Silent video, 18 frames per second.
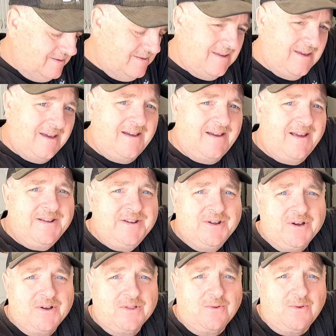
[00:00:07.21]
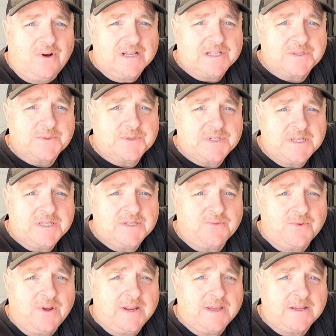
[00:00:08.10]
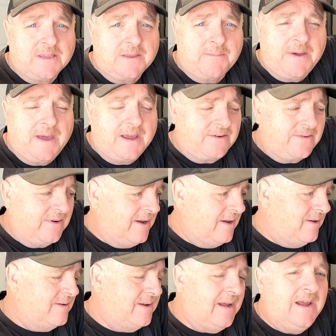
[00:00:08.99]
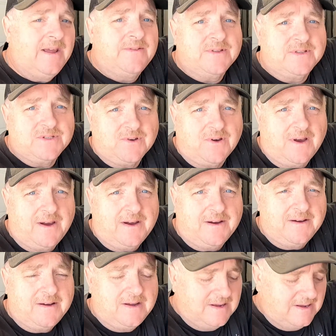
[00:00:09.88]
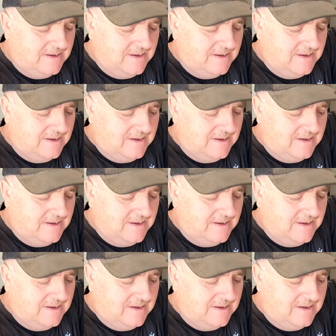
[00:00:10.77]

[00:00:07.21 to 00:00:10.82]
Yeah, I know the washing machine's running in the background and the dryer,